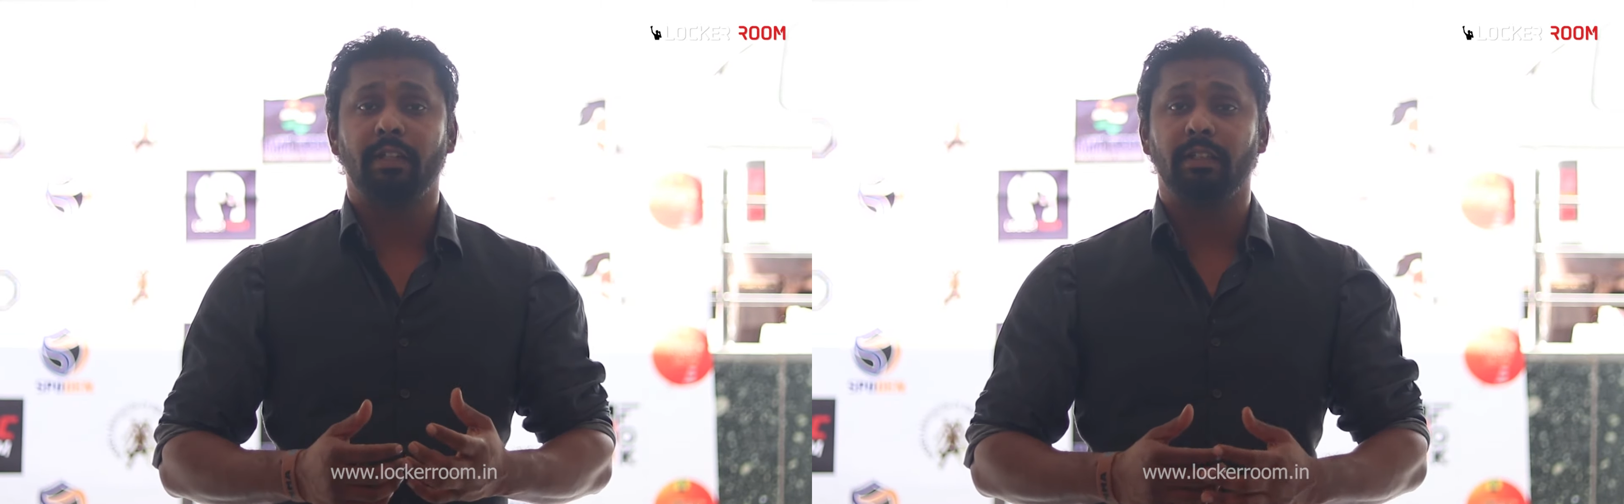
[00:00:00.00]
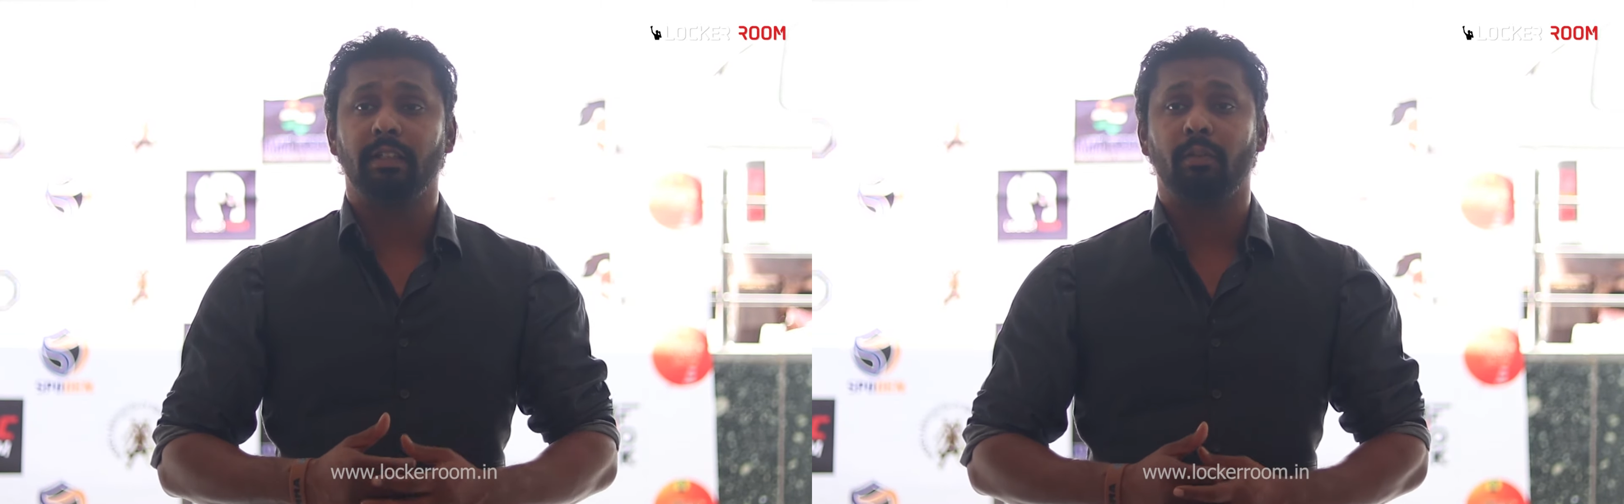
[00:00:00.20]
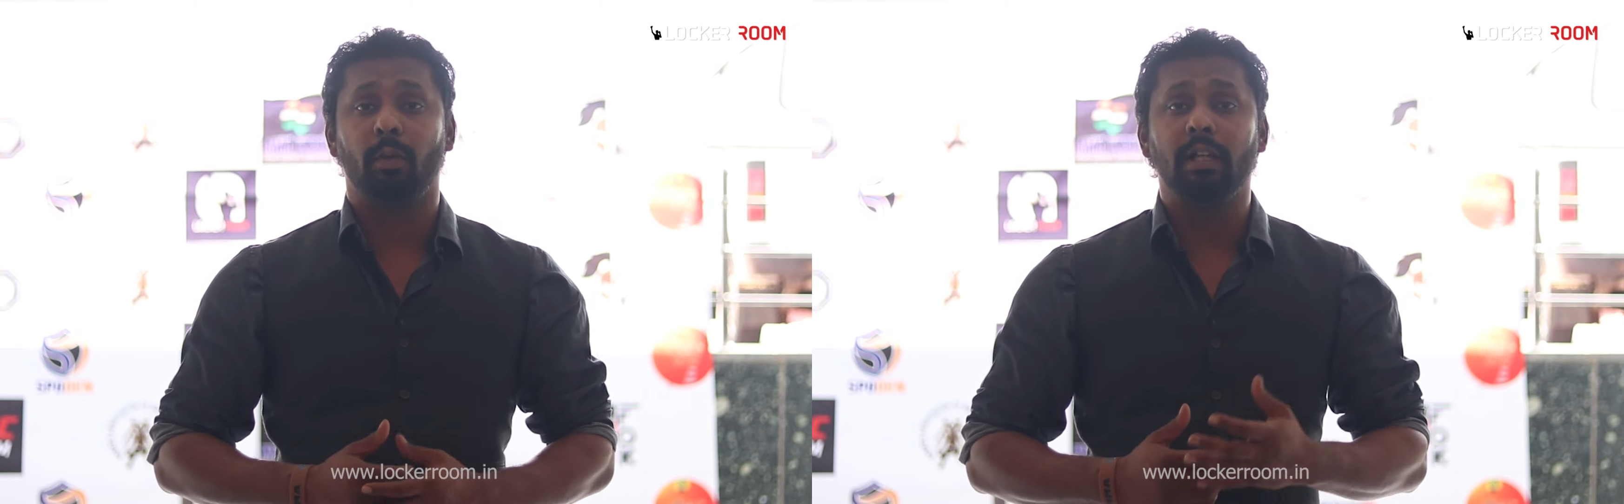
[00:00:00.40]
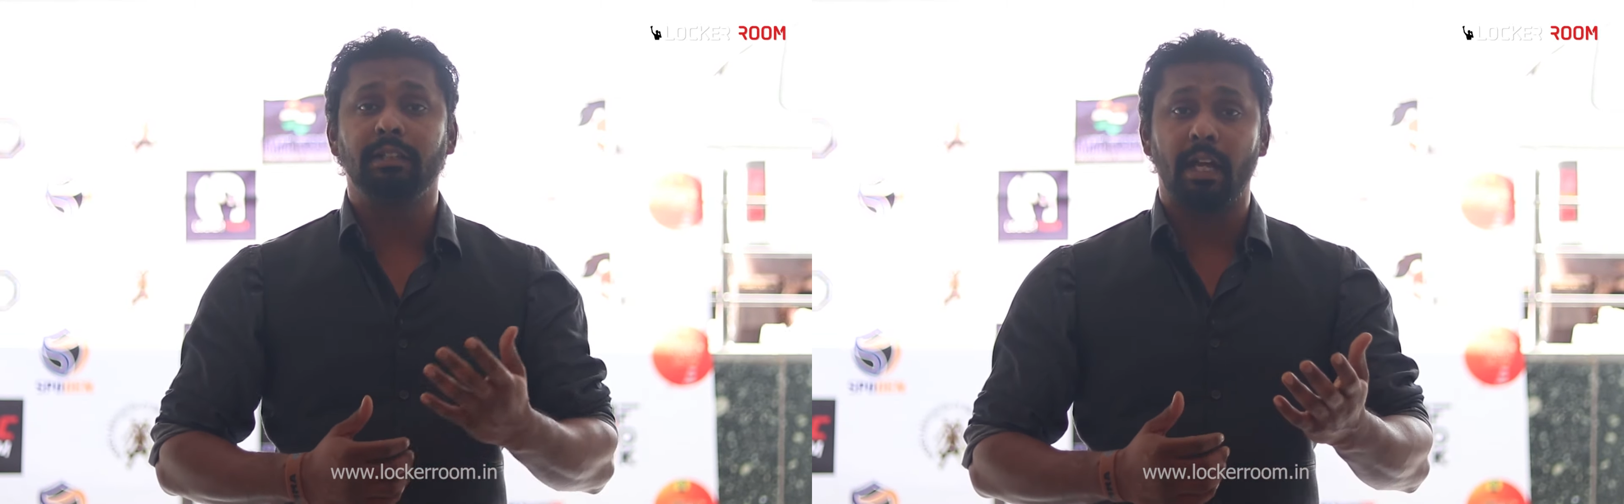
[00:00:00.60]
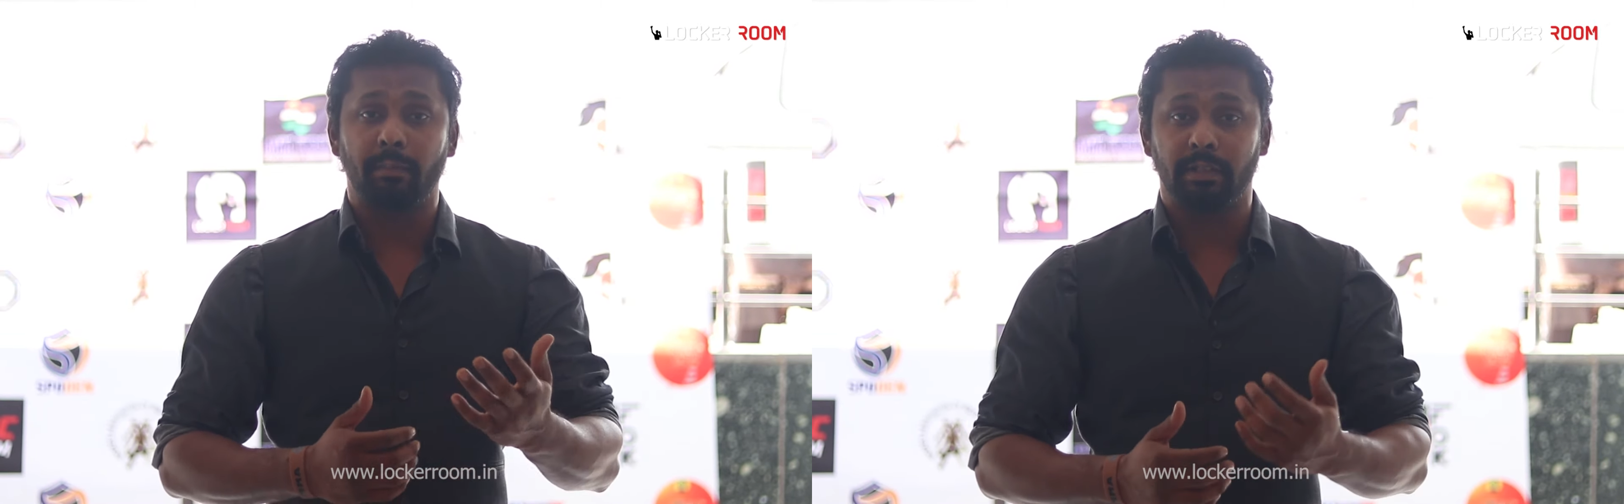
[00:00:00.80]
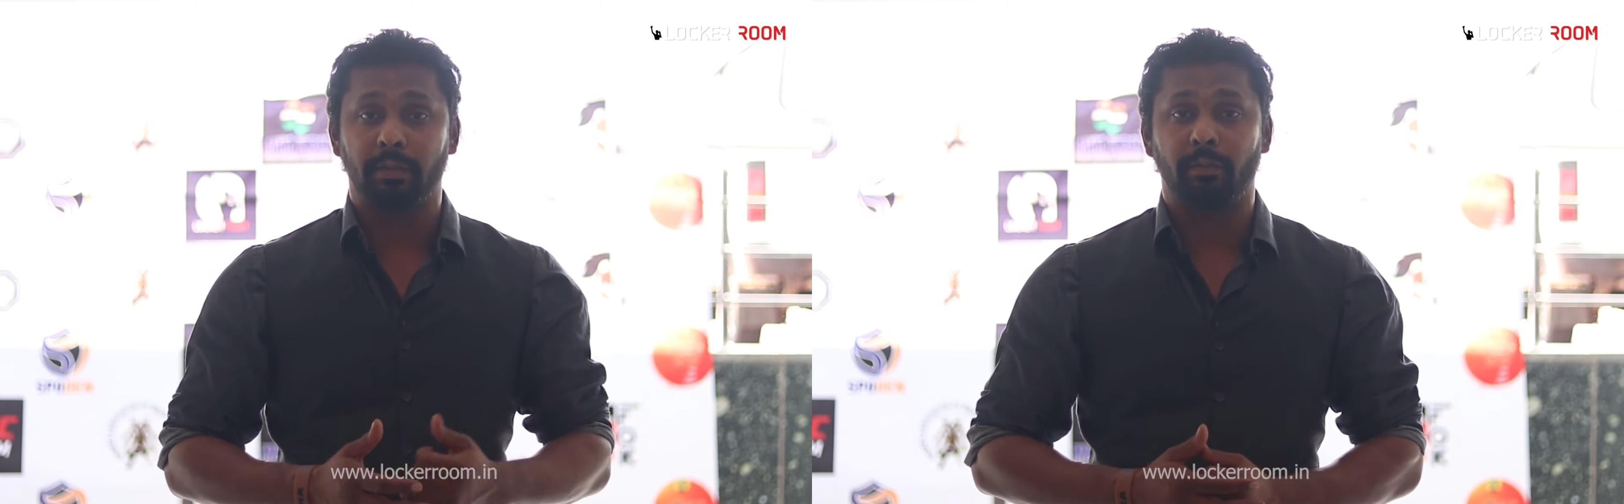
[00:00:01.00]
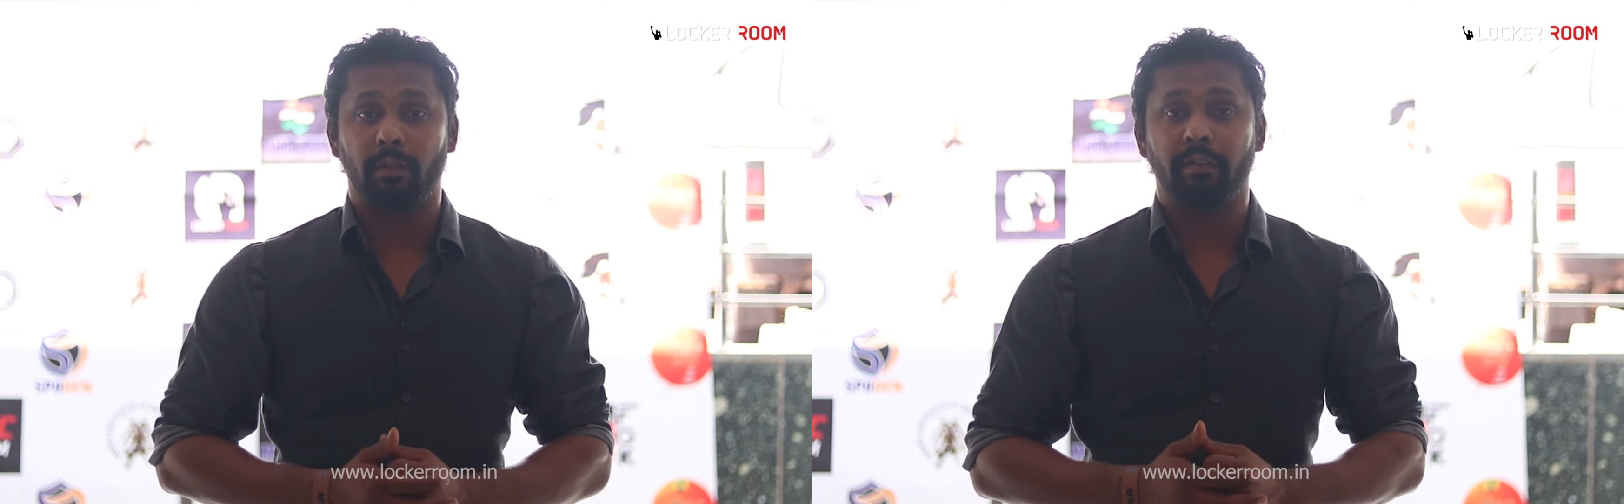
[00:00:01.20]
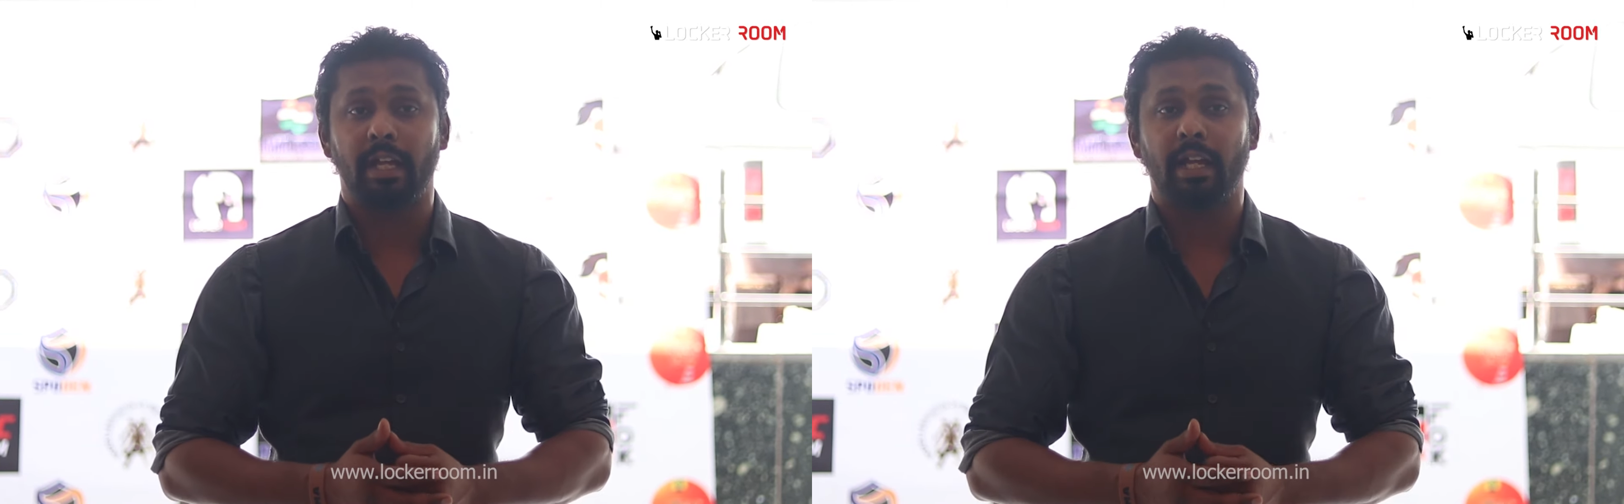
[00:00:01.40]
at the World Championships where we